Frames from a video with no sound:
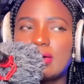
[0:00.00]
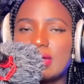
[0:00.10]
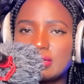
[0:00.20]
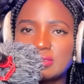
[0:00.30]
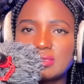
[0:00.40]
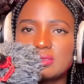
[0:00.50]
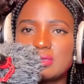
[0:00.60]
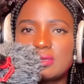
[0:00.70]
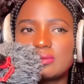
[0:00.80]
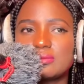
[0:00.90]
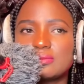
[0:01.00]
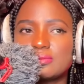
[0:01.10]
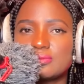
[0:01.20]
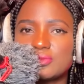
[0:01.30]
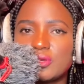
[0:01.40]
existing
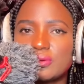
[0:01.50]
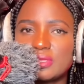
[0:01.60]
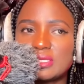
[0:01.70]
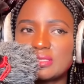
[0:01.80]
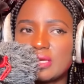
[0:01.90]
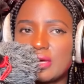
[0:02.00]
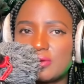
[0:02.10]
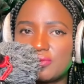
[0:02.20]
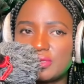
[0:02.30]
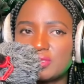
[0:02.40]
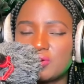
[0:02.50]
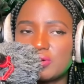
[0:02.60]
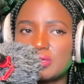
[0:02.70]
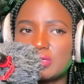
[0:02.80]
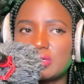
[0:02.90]
on this side of
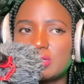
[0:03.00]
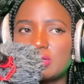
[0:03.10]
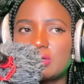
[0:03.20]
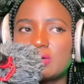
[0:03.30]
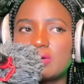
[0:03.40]
eternity.